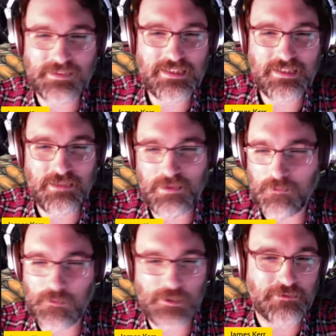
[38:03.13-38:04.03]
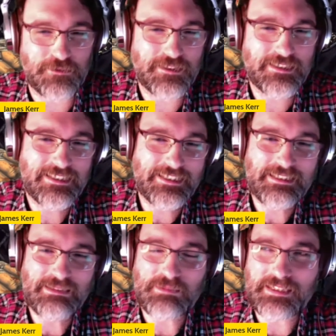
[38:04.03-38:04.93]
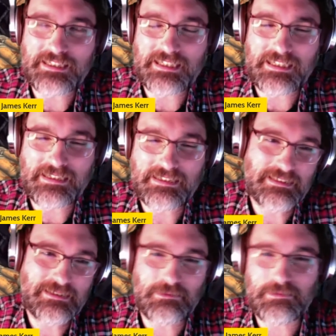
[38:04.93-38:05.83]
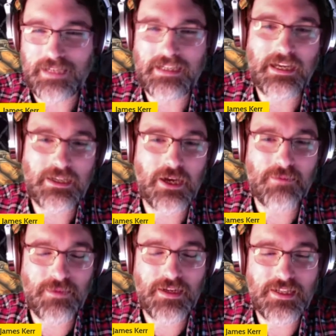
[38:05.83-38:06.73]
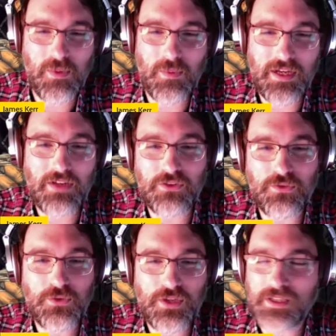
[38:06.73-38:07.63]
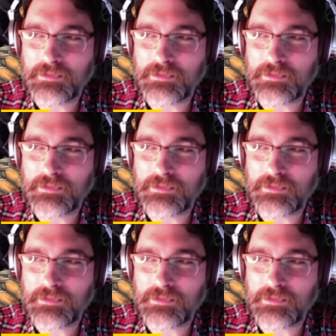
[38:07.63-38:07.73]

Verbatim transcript: It's going to be wonderful. But uh, but I, I compromised. We went out of Dark.